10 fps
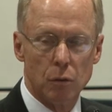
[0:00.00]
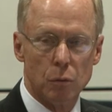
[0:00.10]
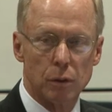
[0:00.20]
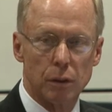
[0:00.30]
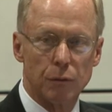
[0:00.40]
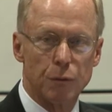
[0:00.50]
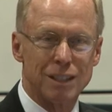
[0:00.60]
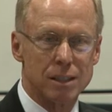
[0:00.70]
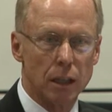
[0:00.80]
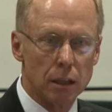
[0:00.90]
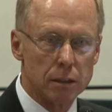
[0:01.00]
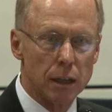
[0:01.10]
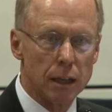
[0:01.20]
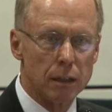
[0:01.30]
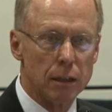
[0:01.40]
will
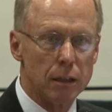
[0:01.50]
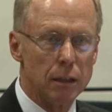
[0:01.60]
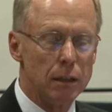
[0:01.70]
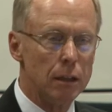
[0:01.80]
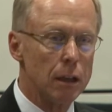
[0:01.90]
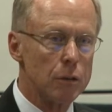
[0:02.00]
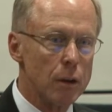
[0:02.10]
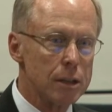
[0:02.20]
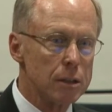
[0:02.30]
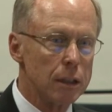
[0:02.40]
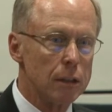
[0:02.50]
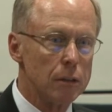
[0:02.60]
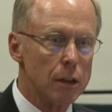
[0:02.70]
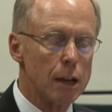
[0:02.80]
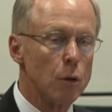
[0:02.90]
facilitate addressing
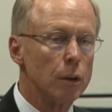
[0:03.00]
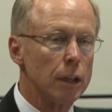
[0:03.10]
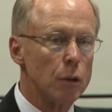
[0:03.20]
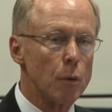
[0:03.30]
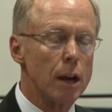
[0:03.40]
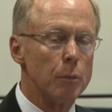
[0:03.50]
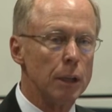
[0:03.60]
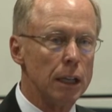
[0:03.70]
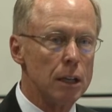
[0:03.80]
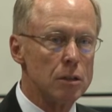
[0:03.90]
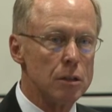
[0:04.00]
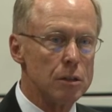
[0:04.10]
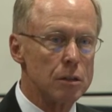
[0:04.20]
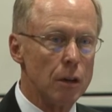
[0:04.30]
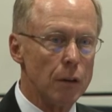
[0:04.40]
not only the
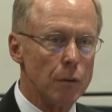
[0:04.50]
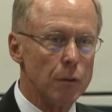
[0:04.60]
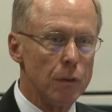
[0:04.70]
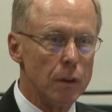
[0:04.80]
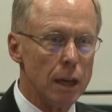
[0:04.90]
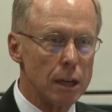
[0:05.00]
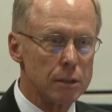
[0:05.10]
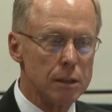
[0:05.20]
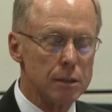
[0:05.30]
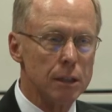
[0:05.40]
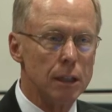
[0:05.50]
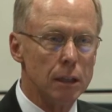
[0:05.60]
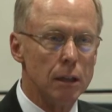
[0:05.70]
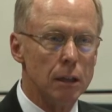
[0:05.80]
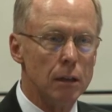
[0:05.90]
recommendations of
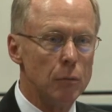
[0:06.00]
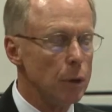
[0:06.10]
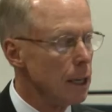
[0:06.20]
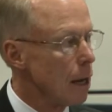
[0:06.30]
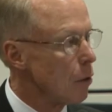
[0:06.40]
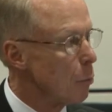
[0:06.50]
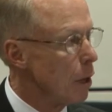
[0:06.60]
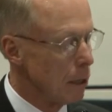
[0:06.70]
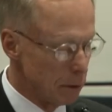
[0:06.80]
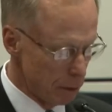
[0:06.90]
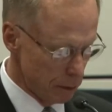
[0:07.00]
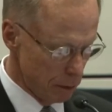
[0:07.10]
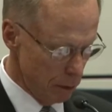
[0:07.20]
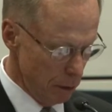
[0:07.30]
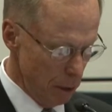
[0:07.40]
SEC, but now the
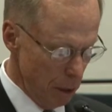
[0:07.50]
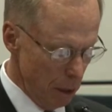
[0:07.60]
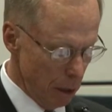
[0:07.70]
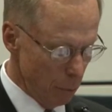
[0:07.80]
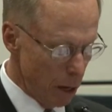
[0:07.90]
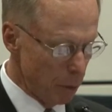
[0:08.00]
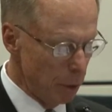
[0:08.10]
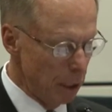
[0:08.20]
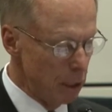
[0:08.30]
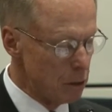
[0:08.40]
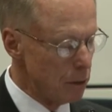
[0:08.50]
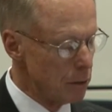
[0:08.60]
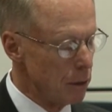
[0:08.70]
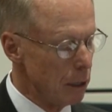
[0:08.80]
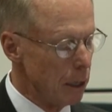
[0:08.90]
Pegasus
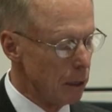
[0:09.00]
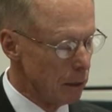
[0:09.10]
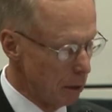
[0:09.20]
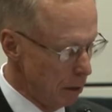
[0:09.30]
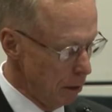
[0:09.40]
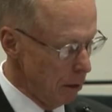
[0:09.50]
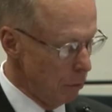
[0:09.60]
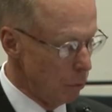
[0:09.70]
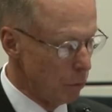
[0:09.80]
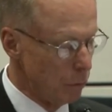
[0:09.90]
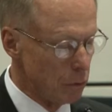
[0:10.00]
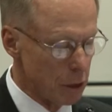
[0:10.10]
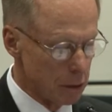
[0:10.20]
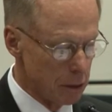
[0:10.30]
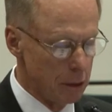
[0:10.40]
recommendations. And with
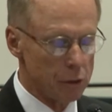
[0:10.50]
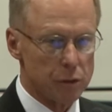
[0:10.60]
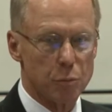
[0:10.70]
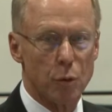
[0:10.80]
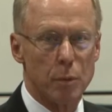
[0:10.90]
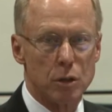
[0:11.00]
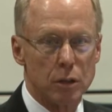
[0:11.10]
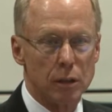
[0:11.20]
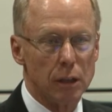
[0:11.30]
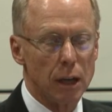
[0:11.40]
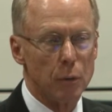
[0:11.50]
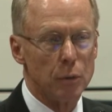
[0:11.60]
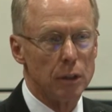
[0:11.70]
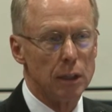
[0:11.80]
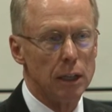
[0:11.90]
Justice Hill's permission, I
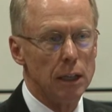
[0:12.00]
would